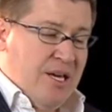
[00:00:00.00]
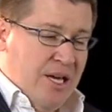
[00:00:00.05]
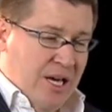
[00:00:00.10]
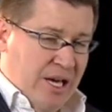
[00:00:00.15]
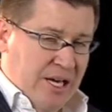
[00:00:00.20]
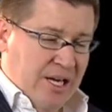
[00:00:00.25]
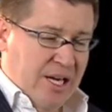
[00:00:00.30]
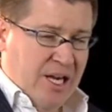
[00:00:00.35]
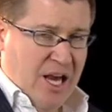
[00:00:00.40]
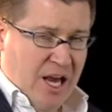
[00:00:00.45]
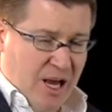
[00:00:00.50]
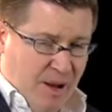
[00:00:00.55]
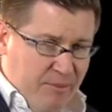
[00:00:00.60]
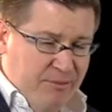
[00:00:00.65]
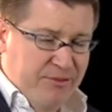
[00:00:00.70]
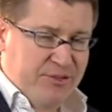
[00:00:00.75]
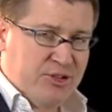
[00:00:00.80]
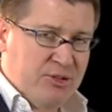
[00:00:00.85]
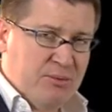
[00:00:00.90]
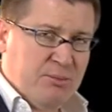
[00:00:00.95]
a
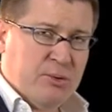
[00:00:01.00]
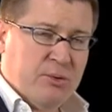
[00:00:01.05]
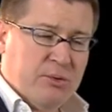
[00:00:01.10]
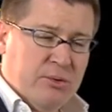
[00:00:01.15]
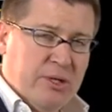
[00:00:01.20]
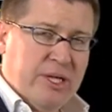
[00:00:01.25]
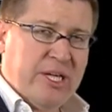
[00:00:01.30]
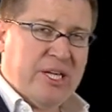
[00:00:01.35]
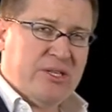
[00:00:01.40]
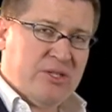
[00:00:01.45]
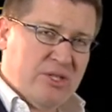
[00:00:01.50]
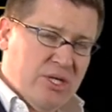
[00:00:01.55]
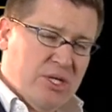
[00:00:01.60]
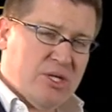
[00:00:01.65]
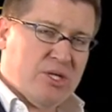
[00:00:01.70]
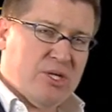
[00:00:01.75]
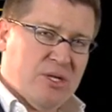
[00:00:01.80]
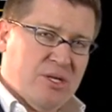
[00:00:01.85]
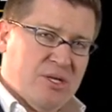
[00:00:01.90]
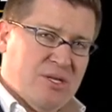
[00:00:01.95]
comfortable
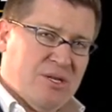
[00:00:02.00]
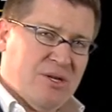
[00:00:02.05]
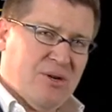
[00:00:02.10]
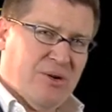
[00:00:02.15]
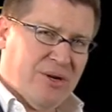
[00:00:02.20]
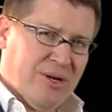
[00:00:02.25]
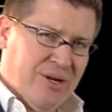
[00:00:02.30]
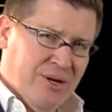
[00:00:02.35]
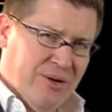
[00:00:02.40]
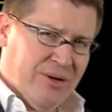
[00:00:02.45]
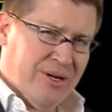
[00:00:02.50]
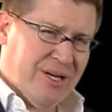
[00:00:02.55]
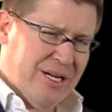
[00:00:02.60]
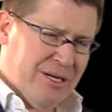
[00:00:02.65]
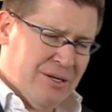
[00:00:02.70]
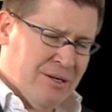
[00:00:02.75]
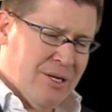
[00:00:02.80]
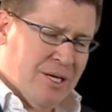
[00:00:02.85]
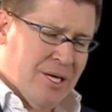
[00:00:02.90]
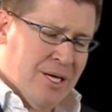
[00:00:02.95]
existence, not
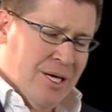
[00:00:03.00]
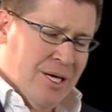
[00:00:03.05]
in